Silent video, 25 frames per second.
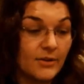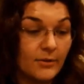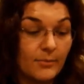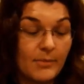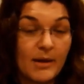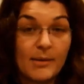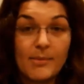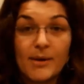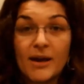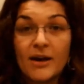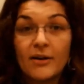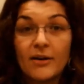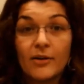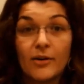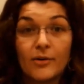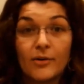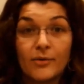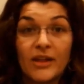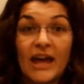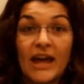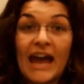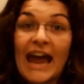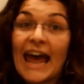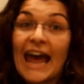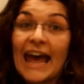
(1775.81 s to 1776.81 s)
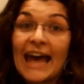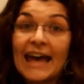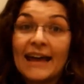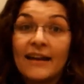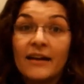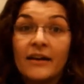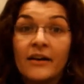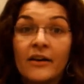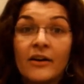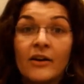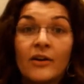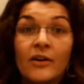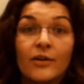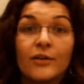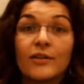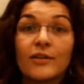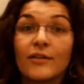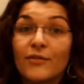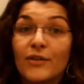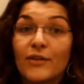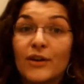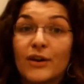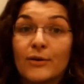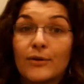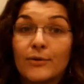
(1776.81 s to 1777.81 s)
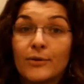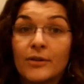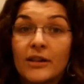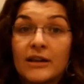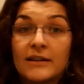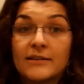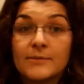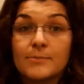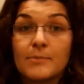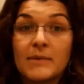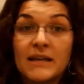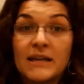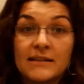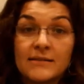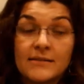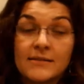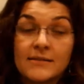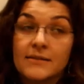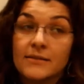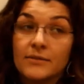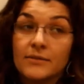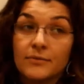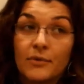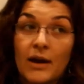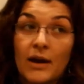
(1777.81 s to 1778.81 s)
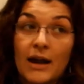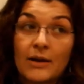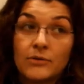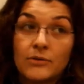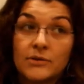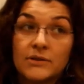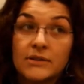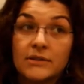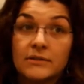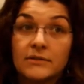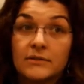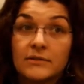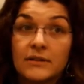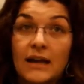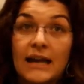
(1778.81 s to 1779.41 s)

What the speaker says: so maybe I'll go the hat or the fingerless mitts route.